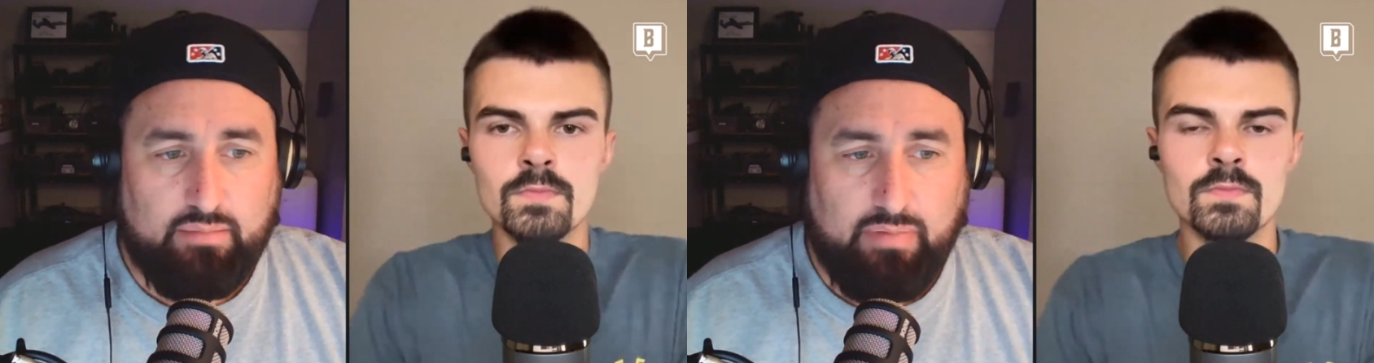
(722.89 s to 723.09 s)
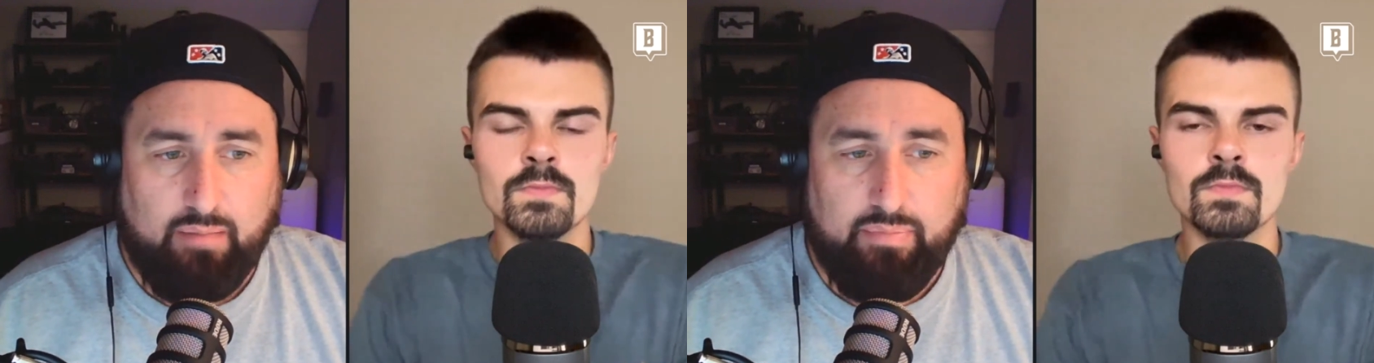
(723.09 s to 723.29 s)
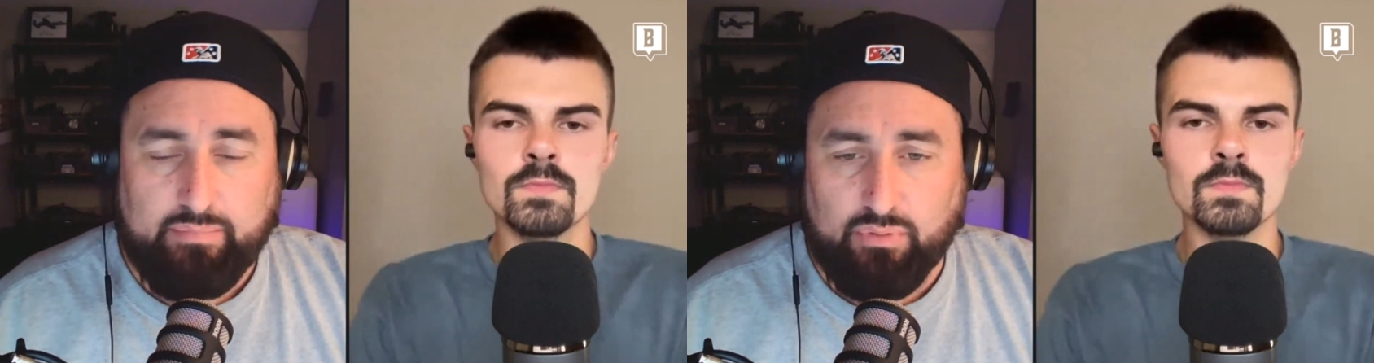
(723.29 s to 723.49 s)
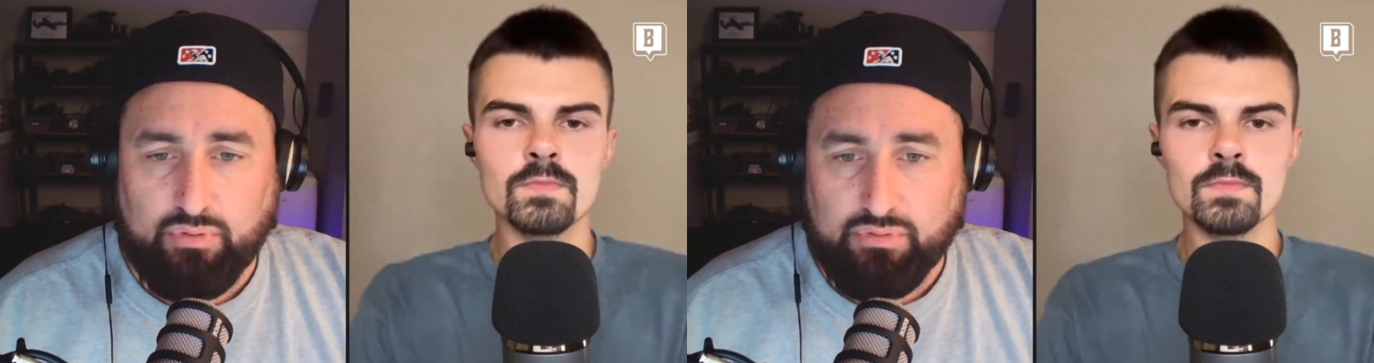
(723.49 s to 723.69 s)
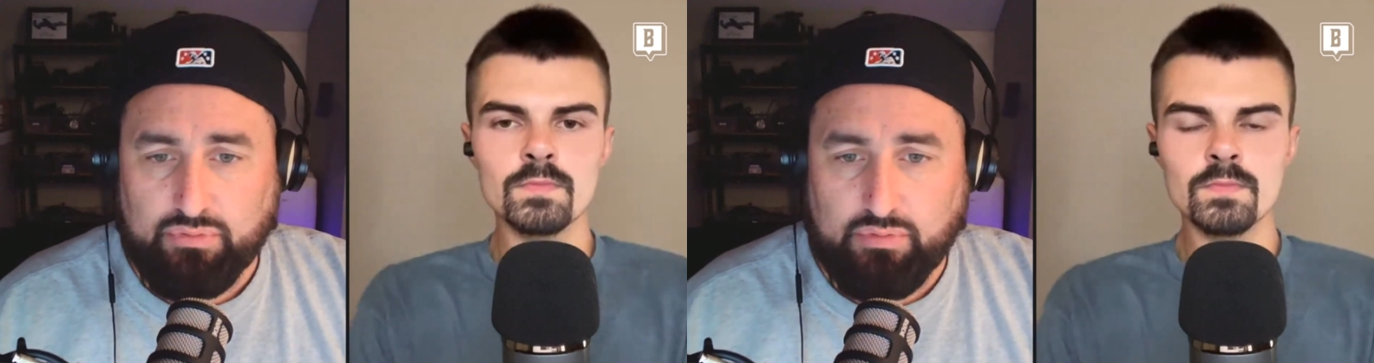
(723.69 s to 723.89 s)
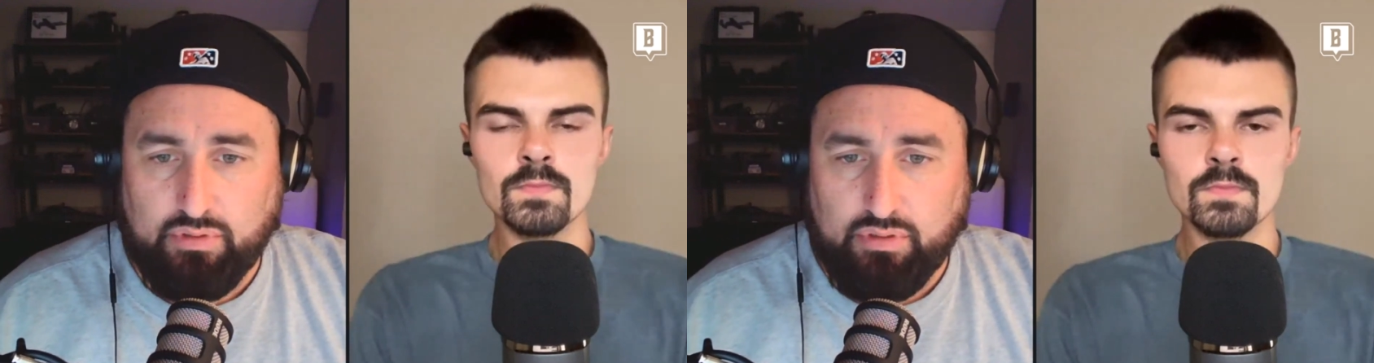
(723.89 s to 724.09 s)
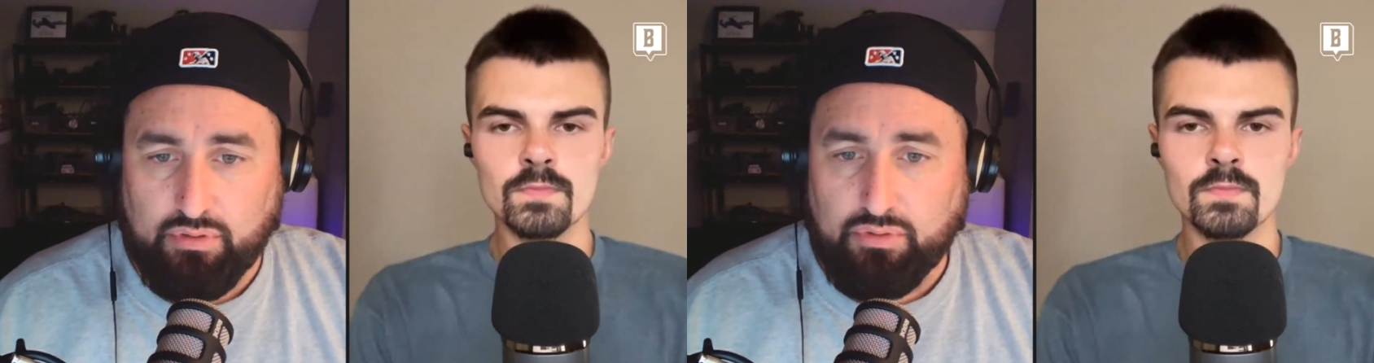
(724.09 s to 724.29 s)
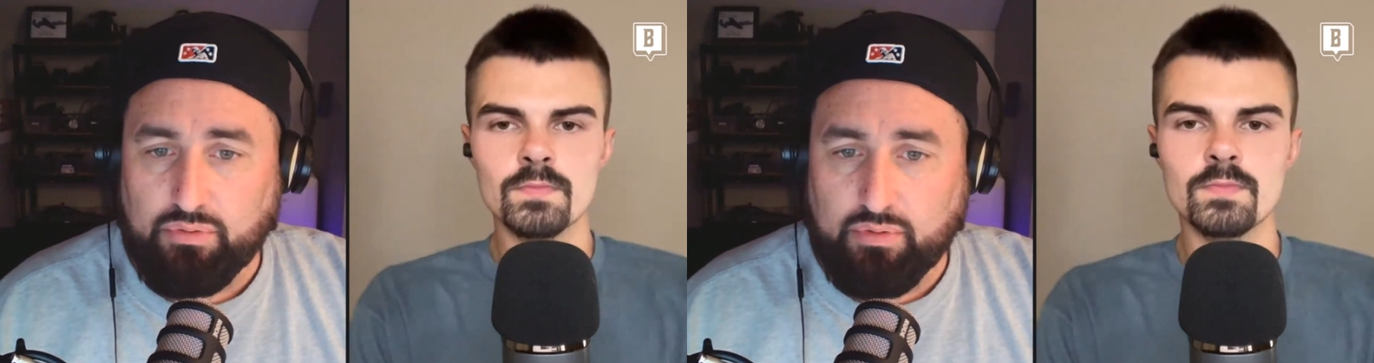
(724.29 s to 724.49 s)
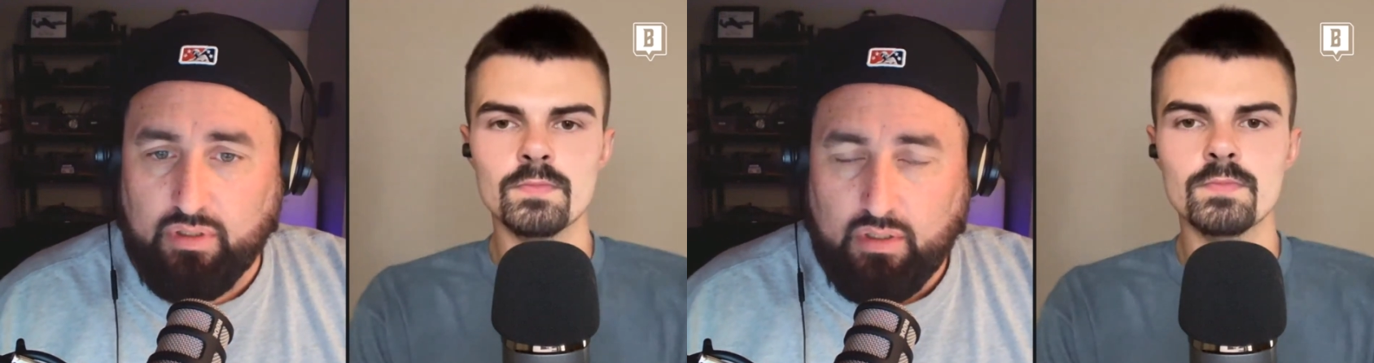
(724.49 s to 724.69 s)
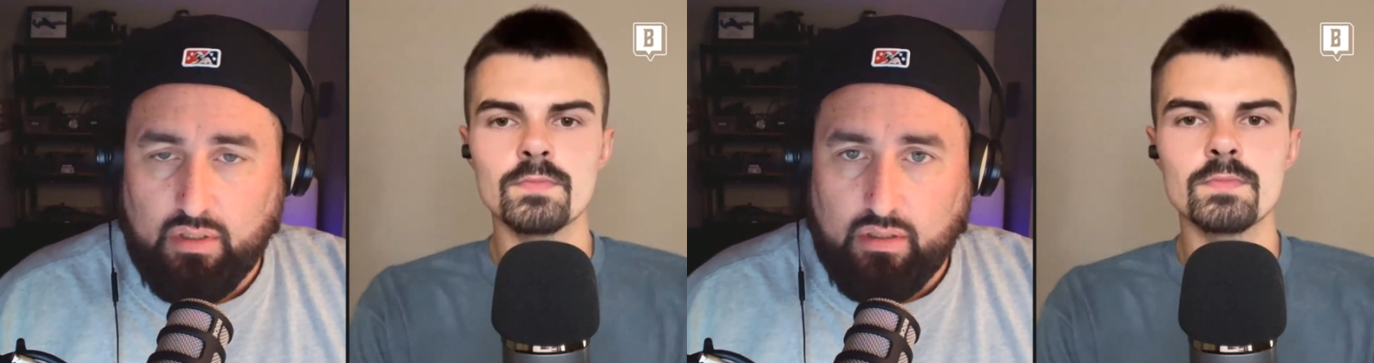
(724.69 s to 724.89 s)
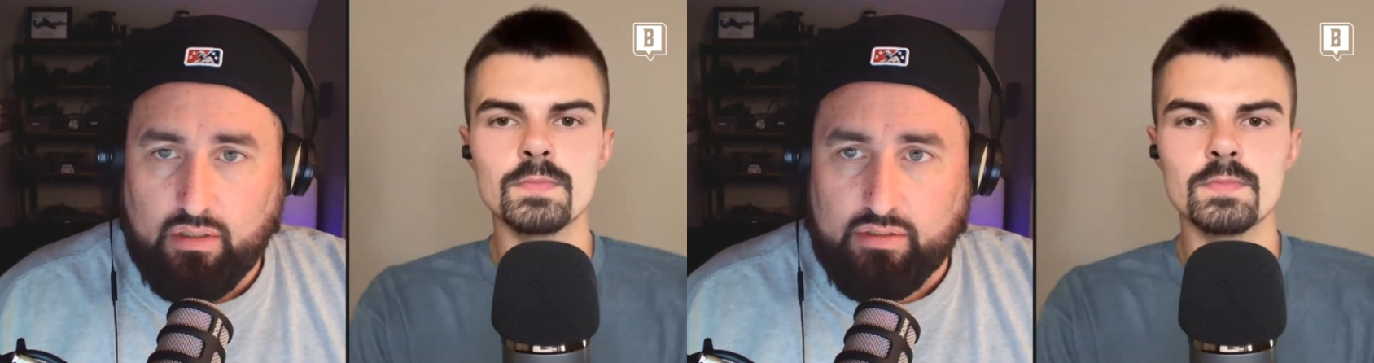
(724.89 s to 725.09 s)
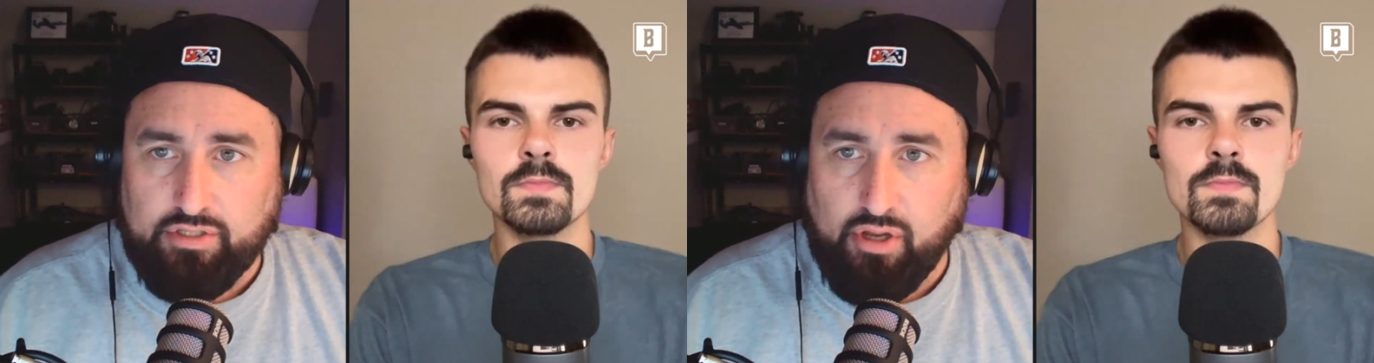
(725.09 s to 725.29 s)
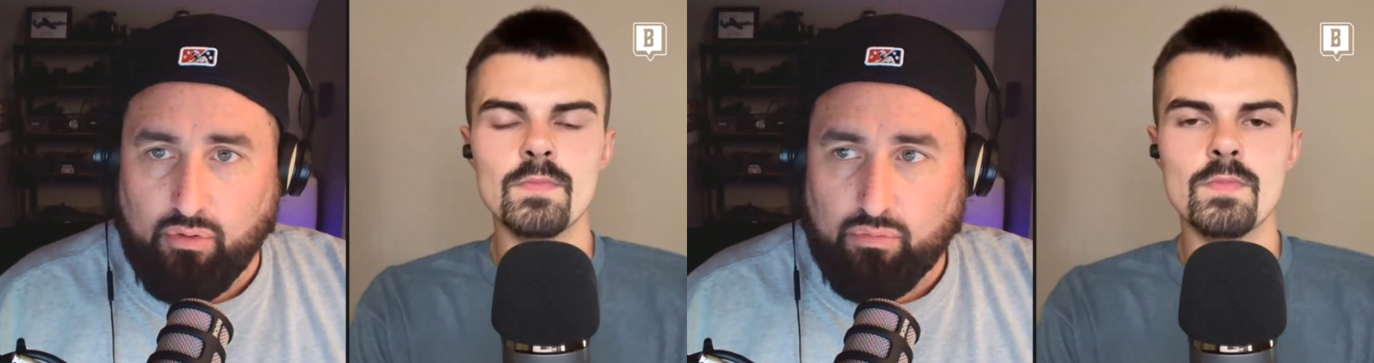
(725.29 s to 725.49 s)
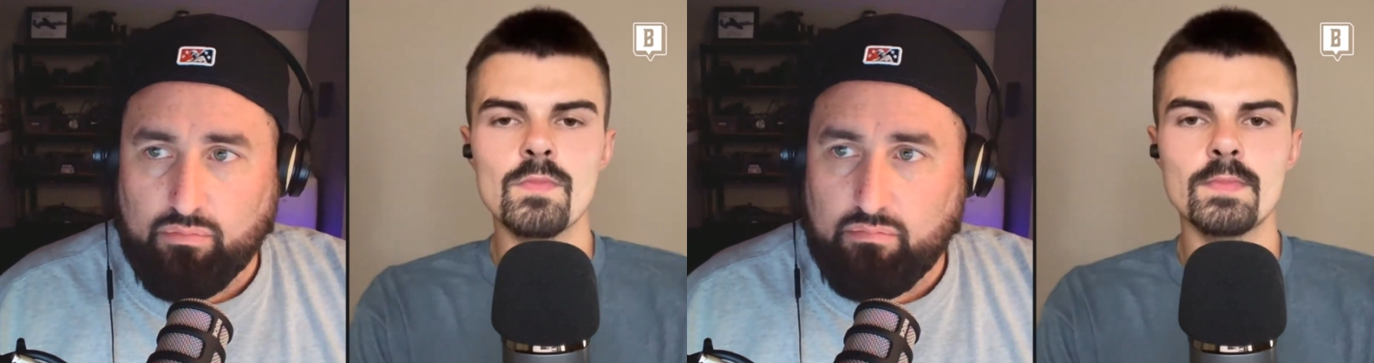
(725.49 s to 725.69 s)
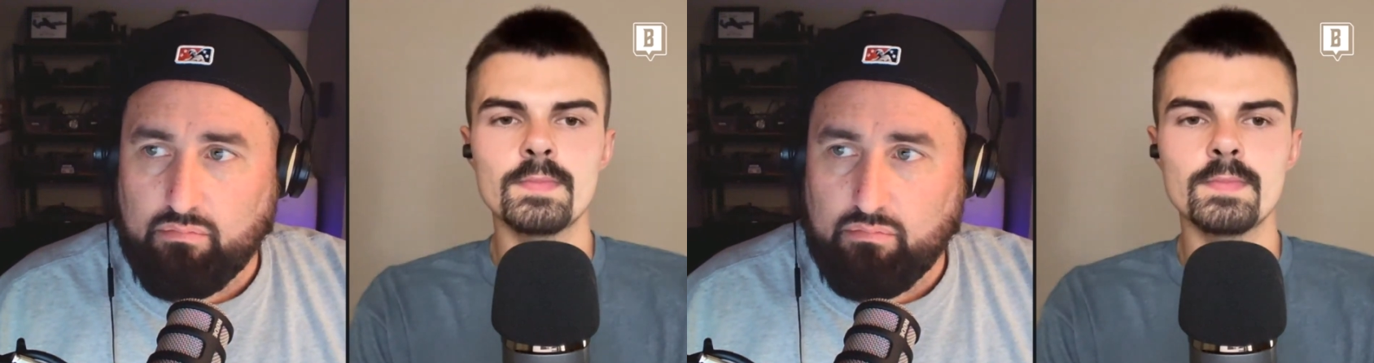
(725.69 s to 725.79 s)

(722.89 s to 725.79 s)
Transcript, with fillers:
Speaker 1: by people who who you know